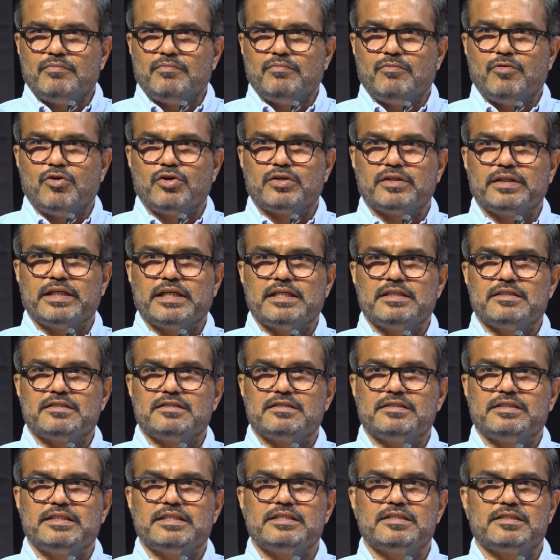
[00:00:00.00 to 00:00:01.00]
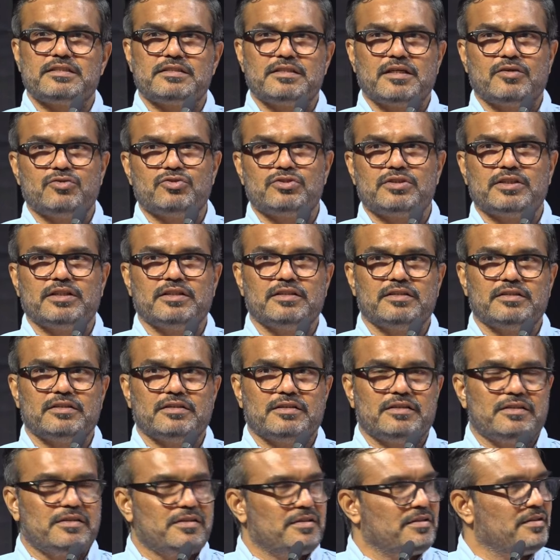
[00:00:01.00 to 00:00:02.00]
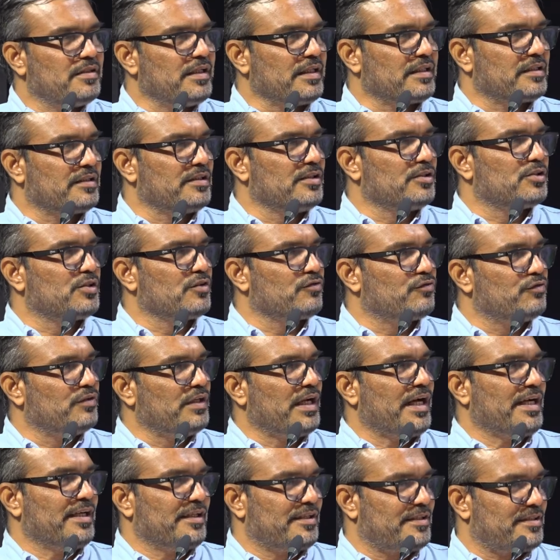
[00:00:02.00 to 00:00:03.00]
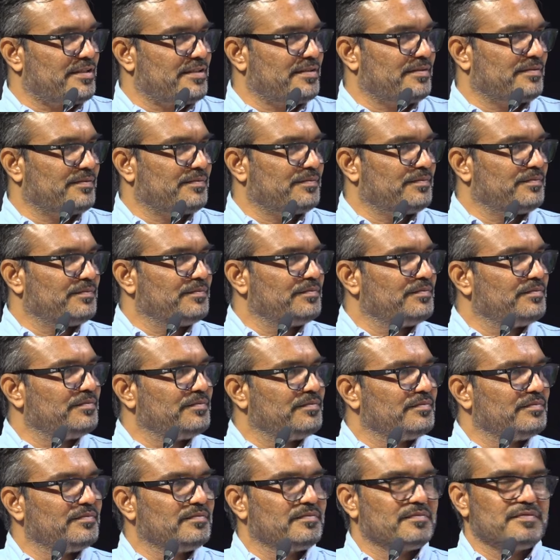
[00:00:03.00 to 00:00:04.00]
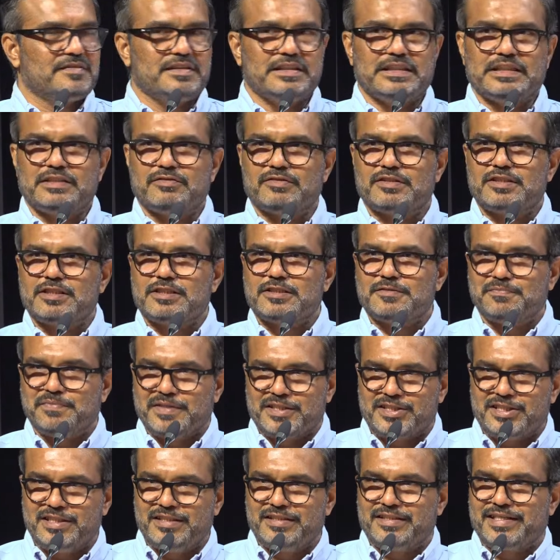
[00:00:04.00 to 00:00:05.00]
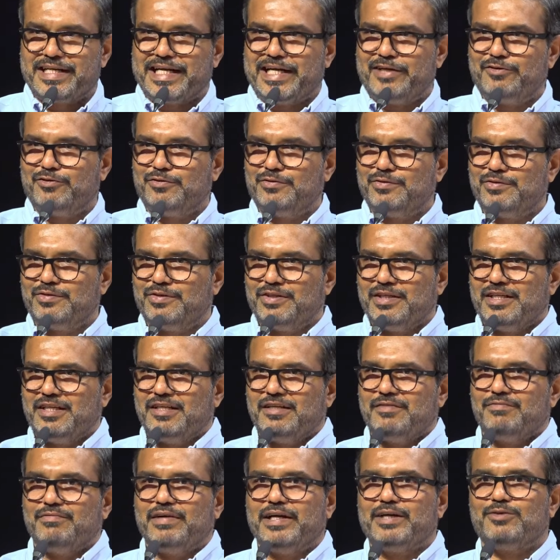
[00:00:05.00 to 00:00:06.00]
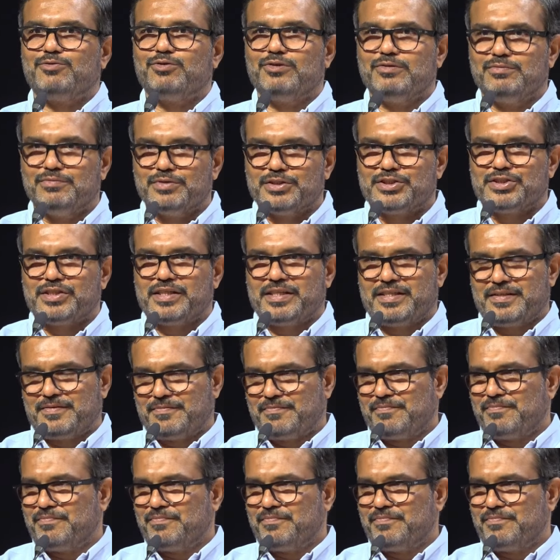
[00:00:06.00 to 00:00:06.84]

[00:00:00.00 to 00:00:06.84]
more than 6,000 hectares of land. It was a special drive by Kudumbashree.